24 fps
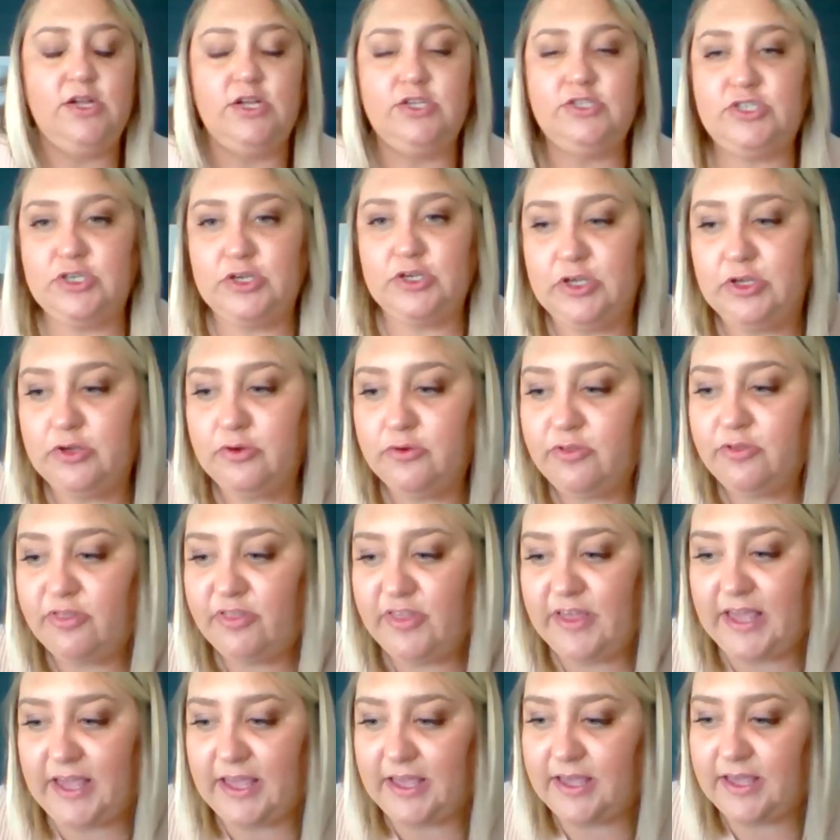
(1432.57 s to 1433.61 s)
Do you
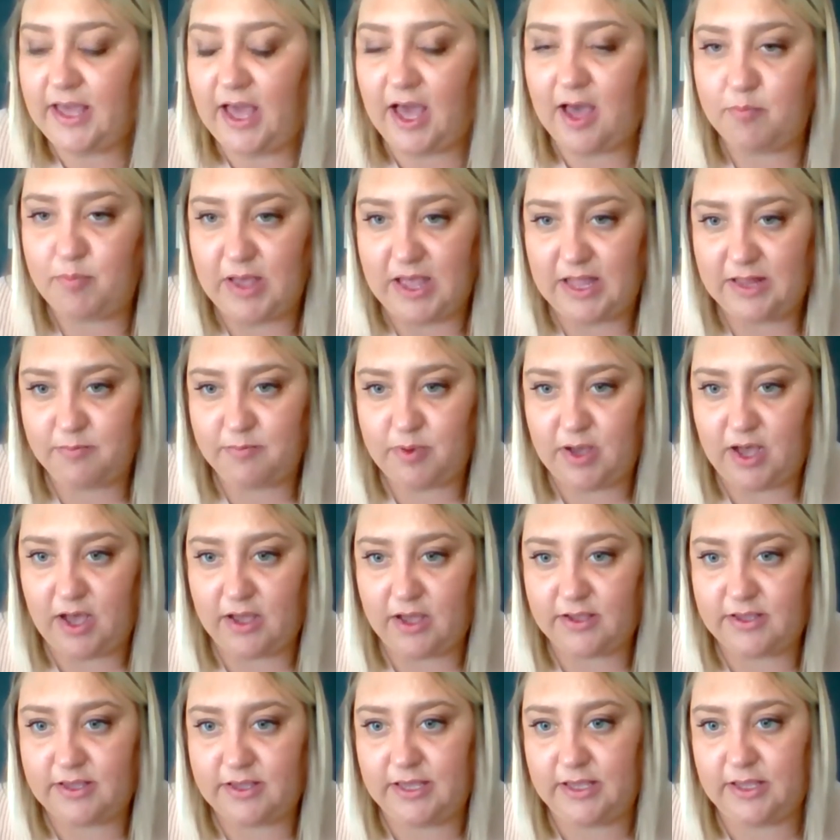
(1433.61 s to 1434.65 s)
think a bed
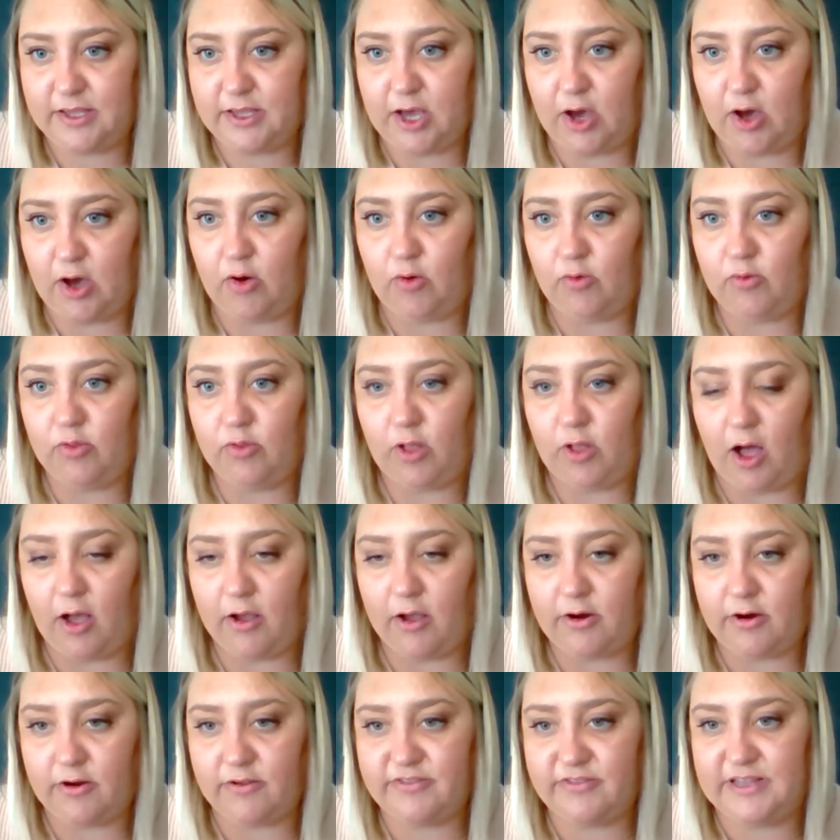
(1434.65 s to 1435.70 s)
bug can go
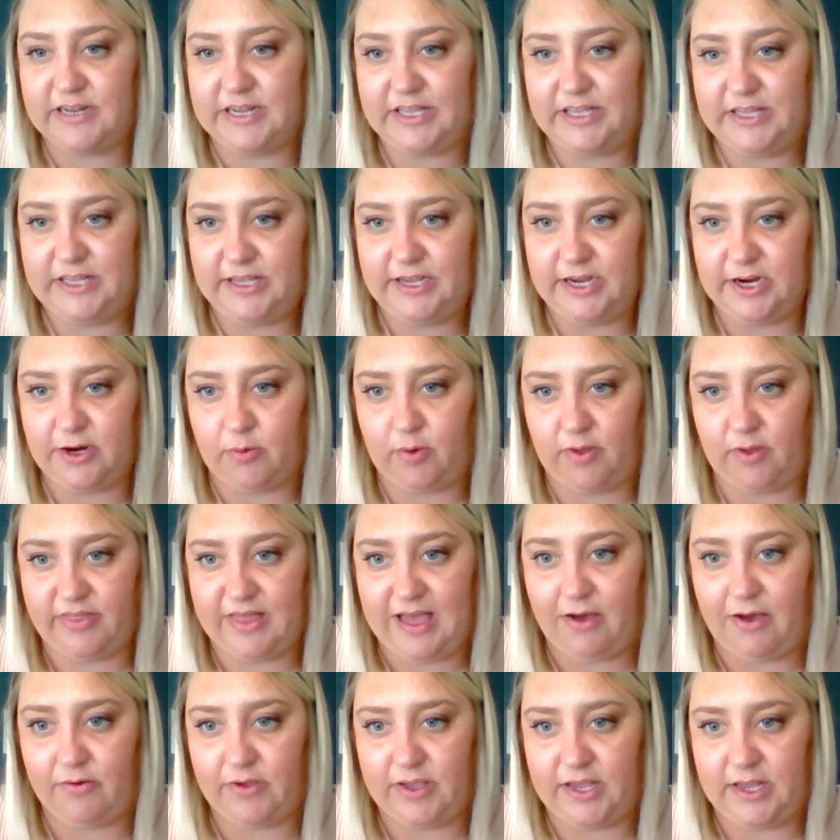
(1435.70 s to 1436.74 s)
longer than a year
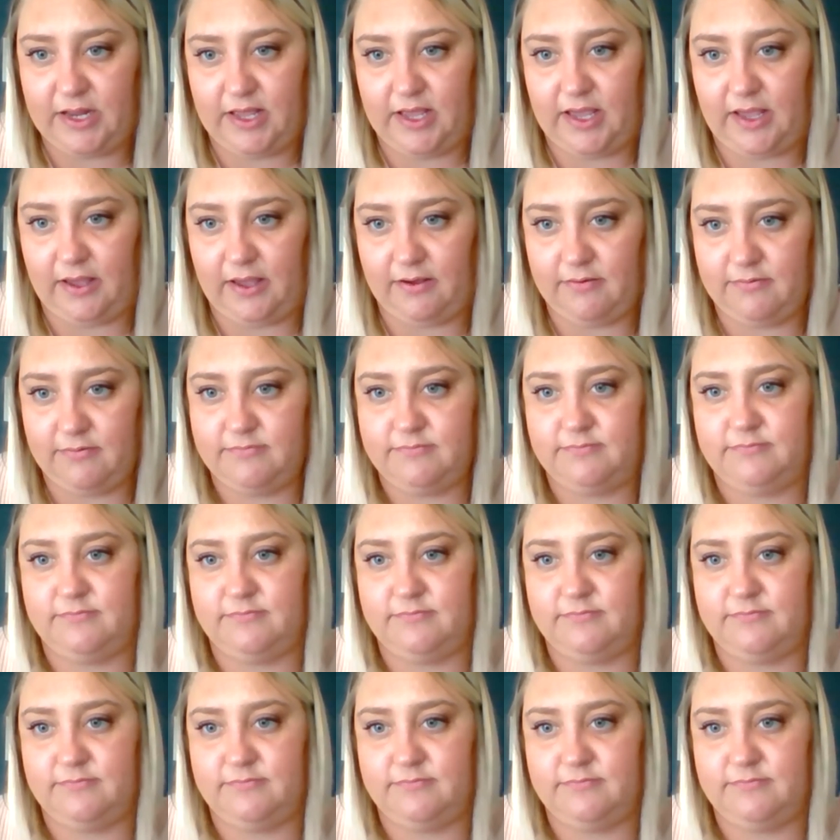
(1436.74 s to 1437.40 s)
without eating?